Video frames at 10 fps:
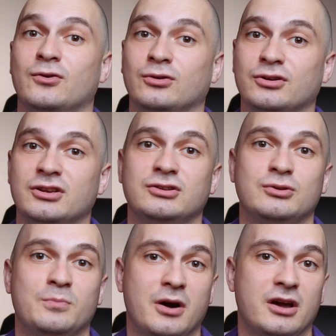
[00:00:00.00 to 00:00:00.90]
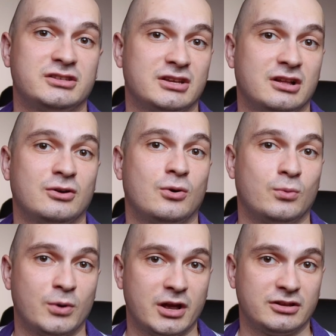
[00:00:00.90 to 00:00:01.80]
you're looking to buy, sell, or
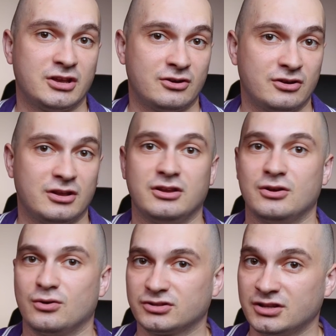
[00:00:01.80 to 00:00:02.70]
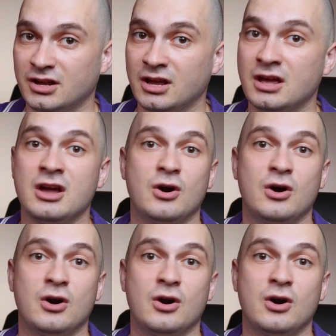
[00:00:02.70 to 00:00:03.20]
rent here in New York City,